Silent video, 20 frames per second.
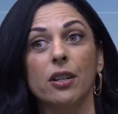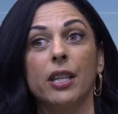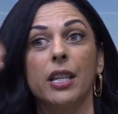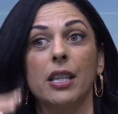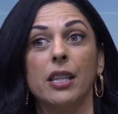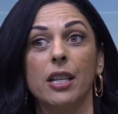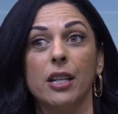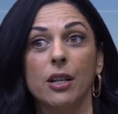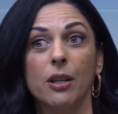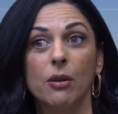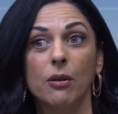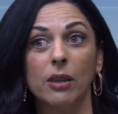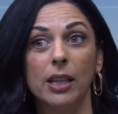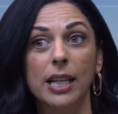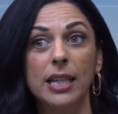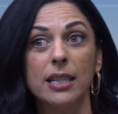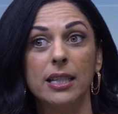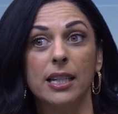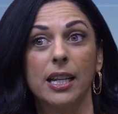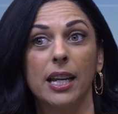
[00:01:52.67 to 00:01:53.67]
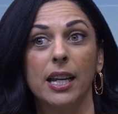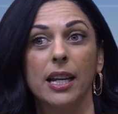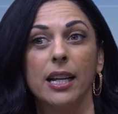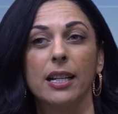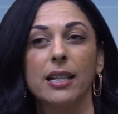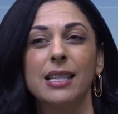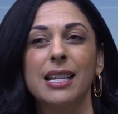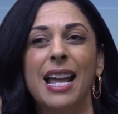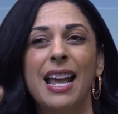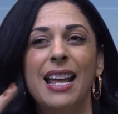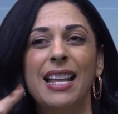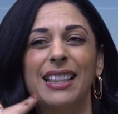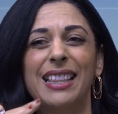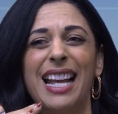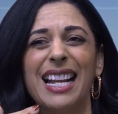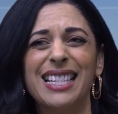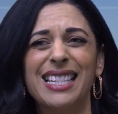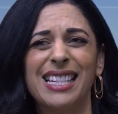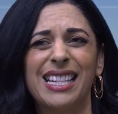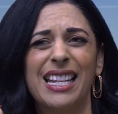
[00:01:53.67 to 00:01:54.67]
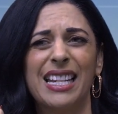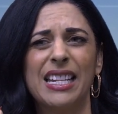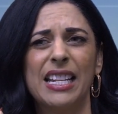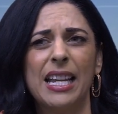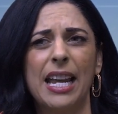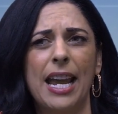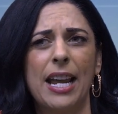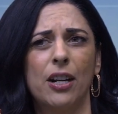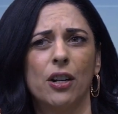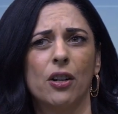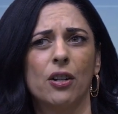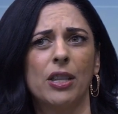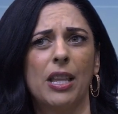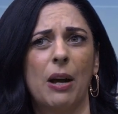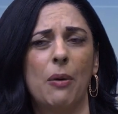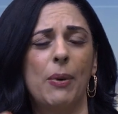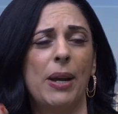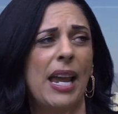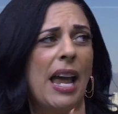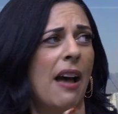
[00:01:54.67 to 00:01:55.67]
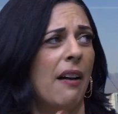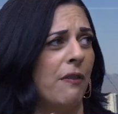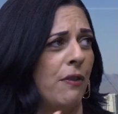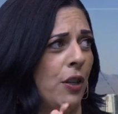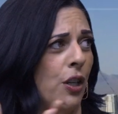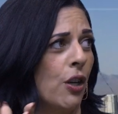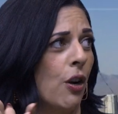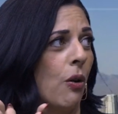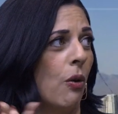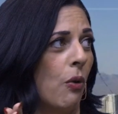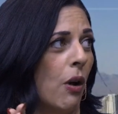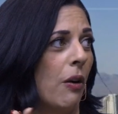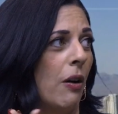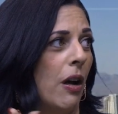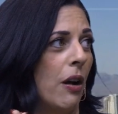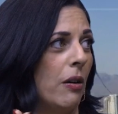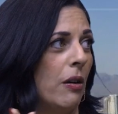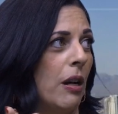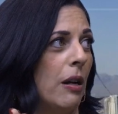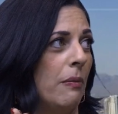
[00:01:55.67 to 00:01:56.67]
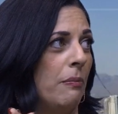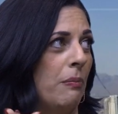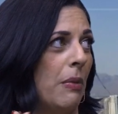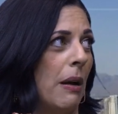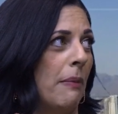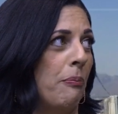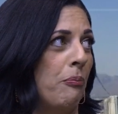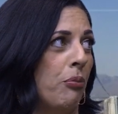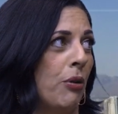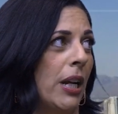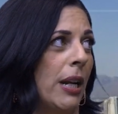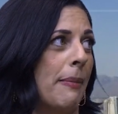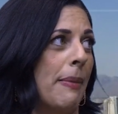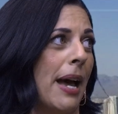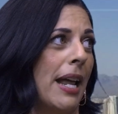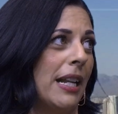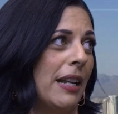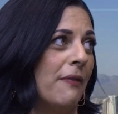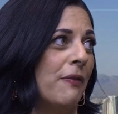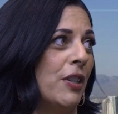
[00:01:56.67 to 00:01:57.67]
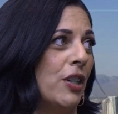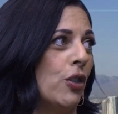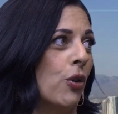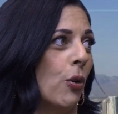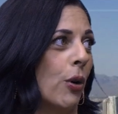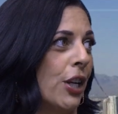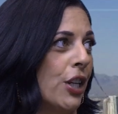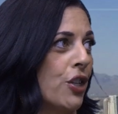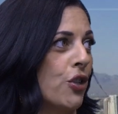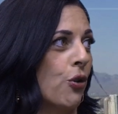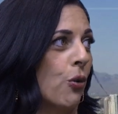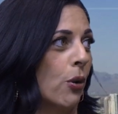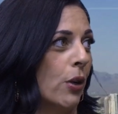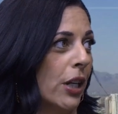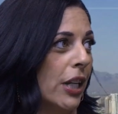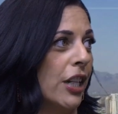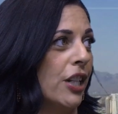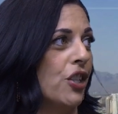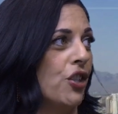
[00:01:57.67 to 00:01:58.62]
than the new listings, that's an indicator that we have, a pretty bad inventory shortage.